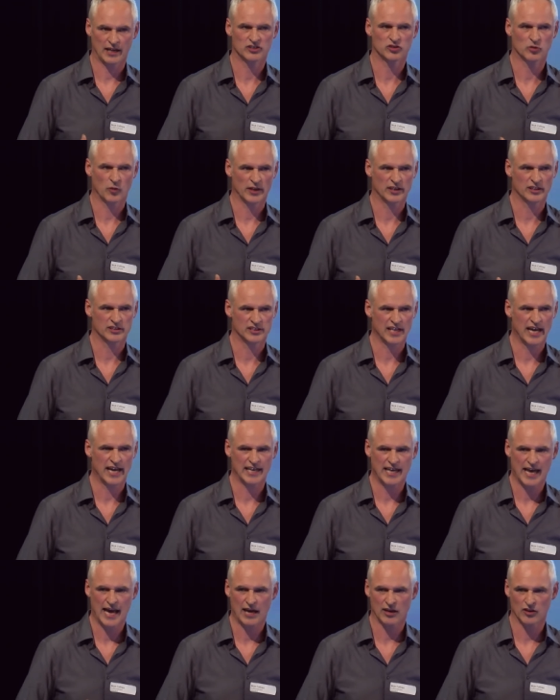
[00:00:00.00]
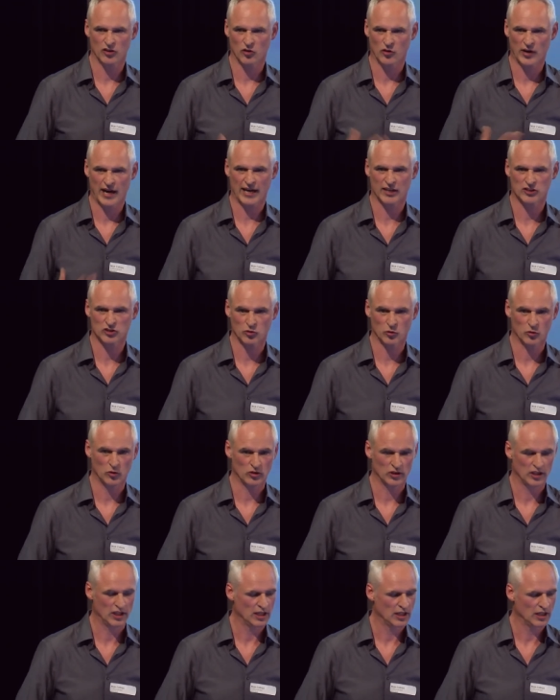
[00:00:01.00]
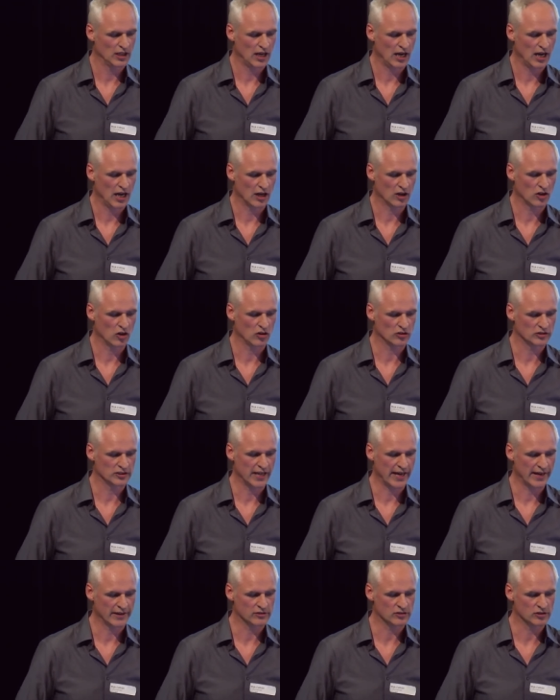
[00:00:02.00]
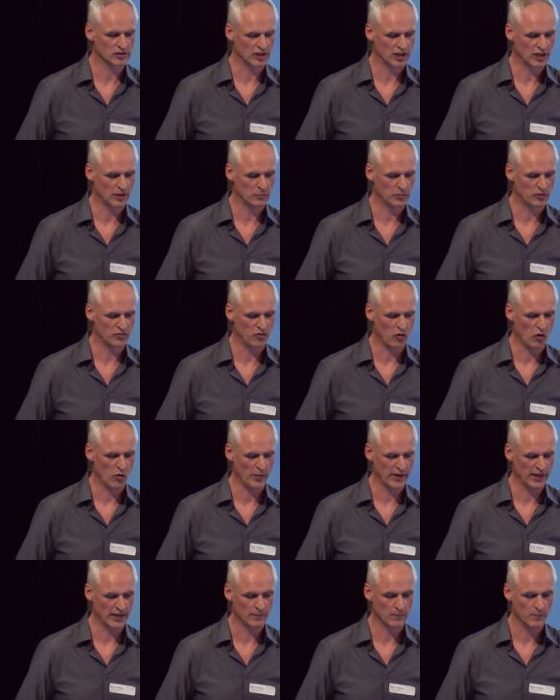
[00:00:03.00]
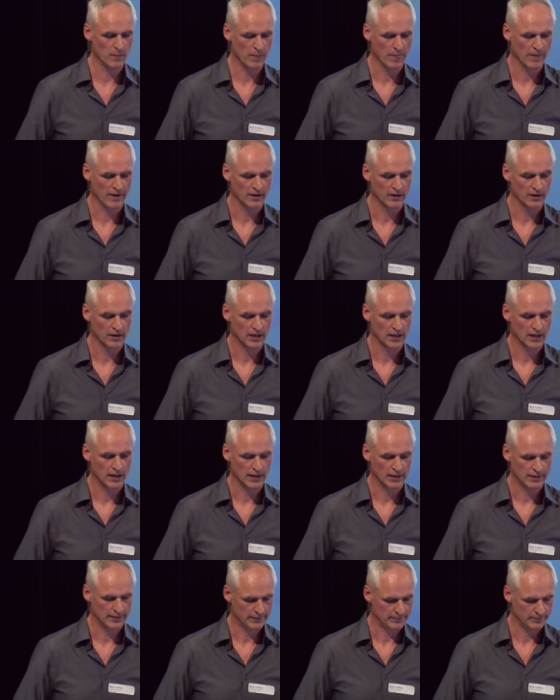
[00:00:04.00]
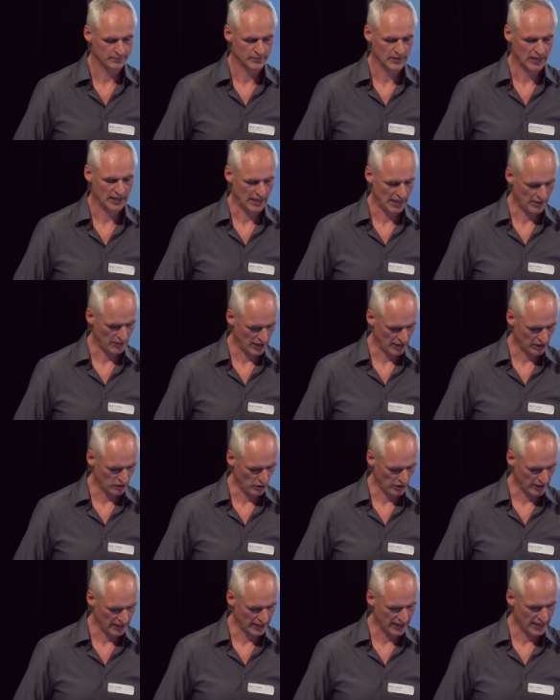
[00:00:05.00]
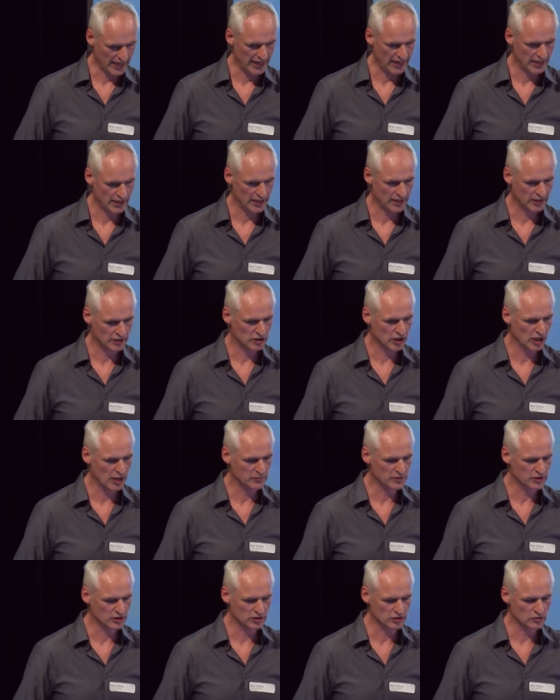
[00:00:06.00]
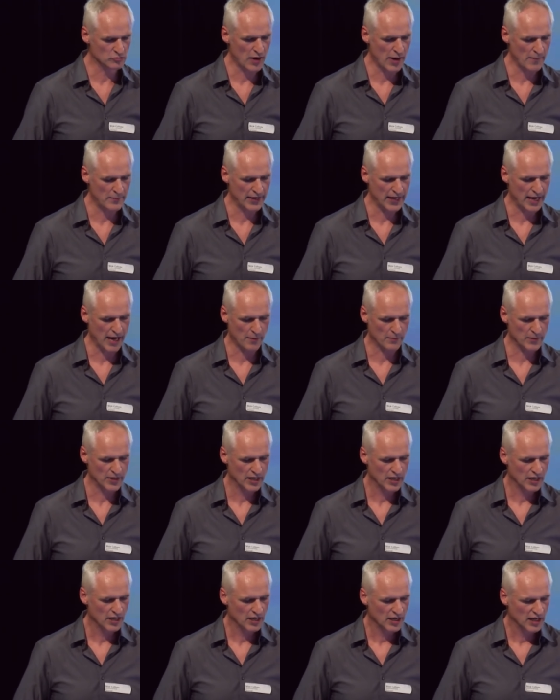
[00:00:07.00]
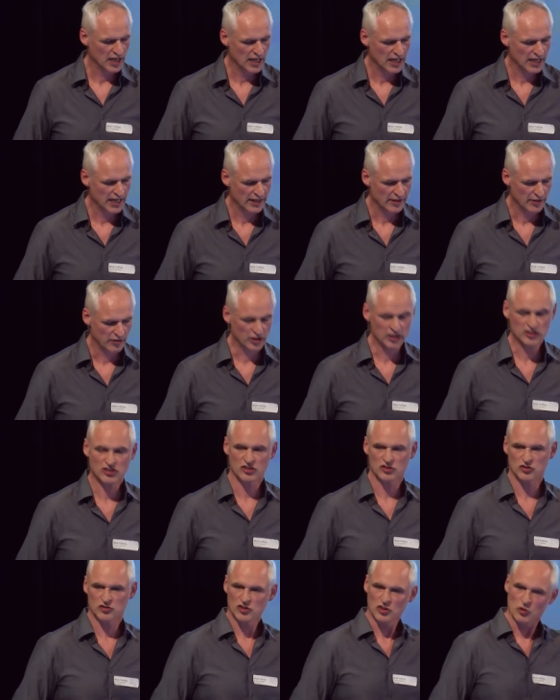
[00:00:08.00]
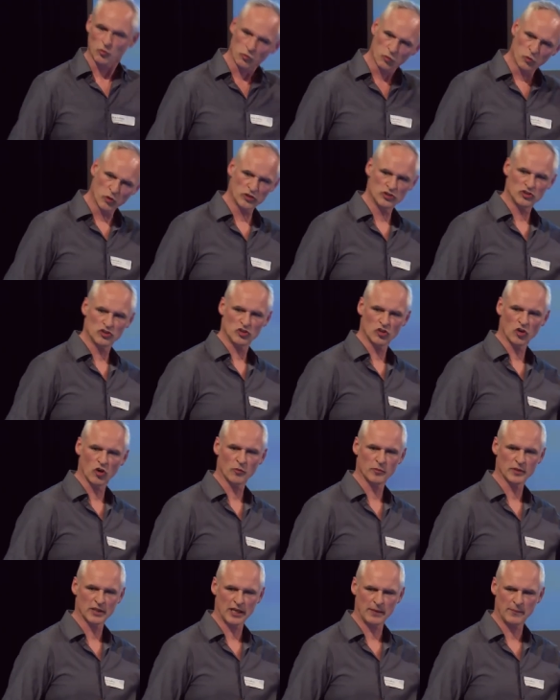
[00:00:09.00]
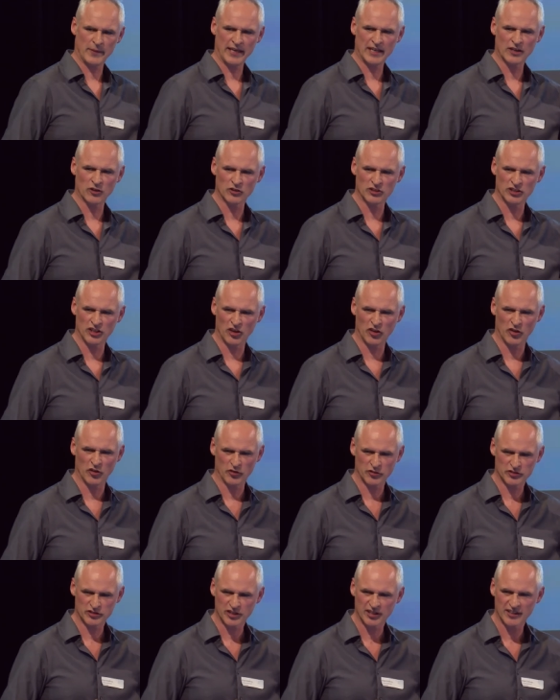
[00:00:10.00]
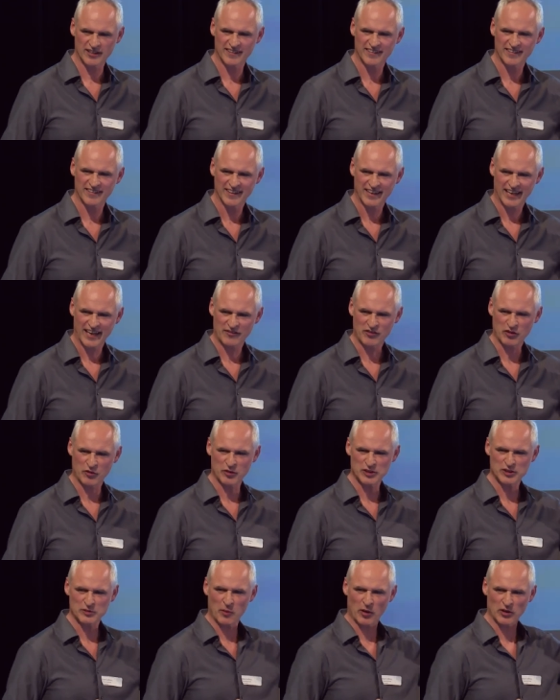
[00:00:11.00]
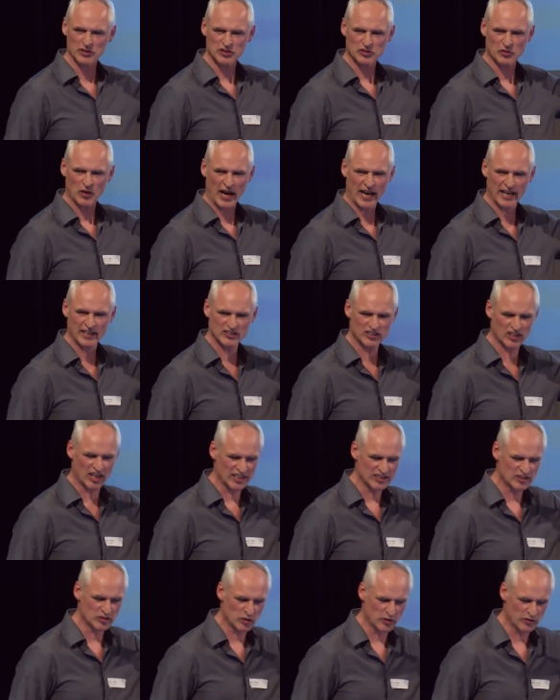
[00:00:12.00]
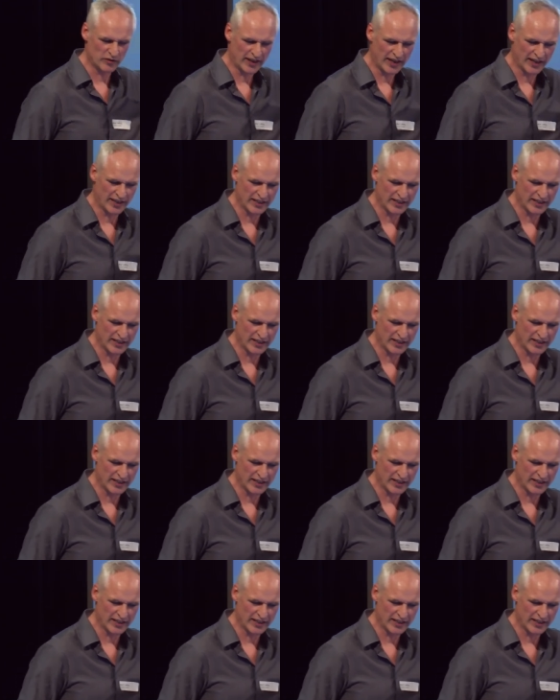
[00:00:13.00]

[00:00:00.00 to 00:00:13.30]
to understand how your actual uh, contacts are performing and are they growing at, at a time. So just wrapping up, this is wouldn't normally be good news if your response rates are sort of